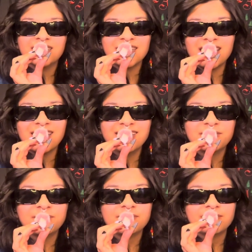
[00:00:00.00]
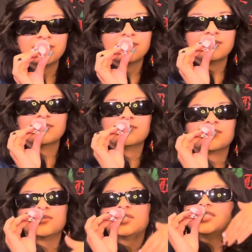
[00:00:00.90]
debt
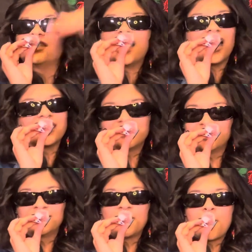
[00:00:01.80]
stacked.